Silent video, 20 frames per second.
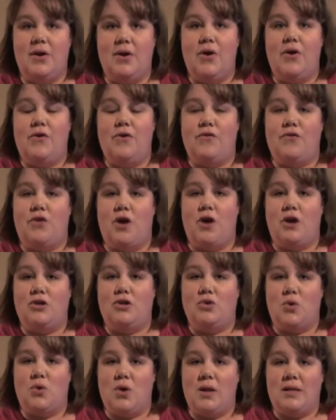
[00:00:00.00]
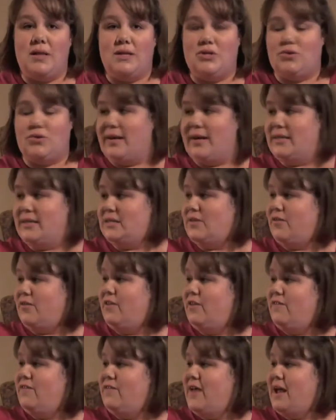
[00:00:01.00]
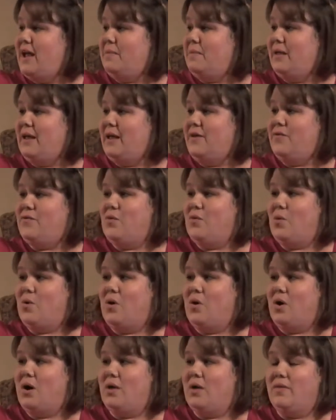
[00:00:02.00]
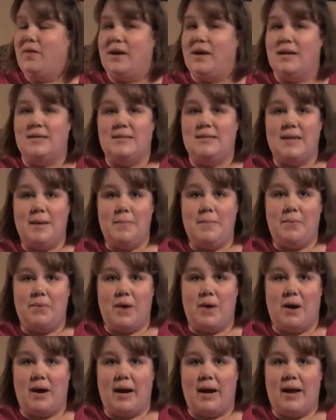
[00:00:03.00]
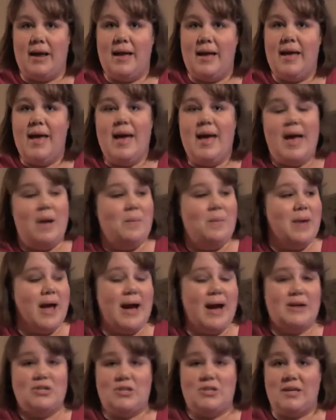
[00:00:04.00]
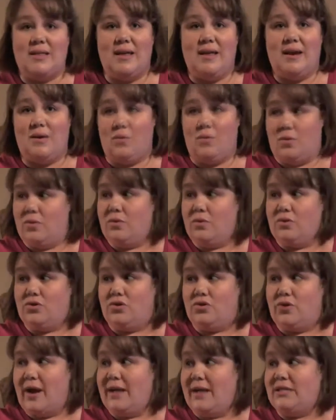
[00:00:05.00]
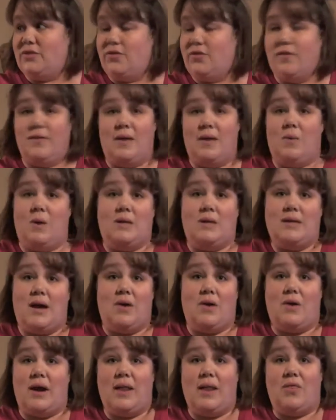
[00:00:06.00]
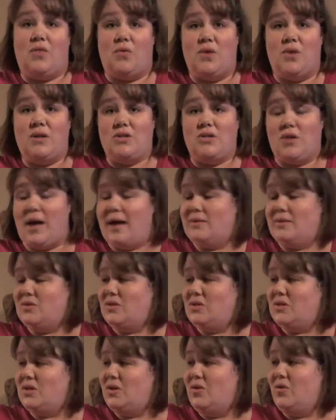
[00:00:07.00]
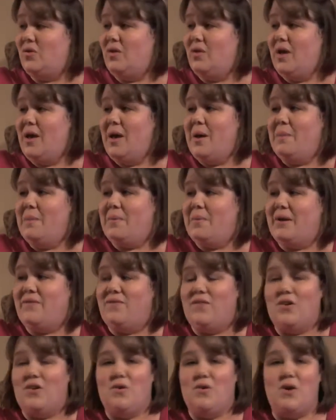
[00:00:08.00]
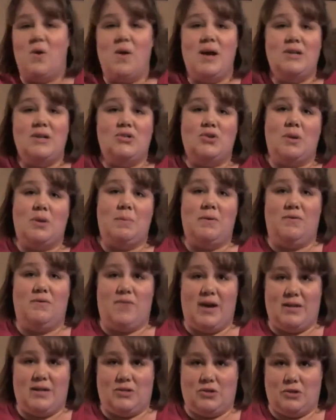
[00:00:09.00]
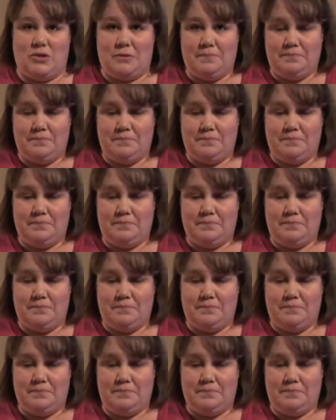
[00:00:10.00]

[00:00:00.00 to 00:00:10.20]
for our toiletries for the family for the Contemporary, and we actually then transferred, and they worked out great at the rental house too. But if you go on TripAdvisor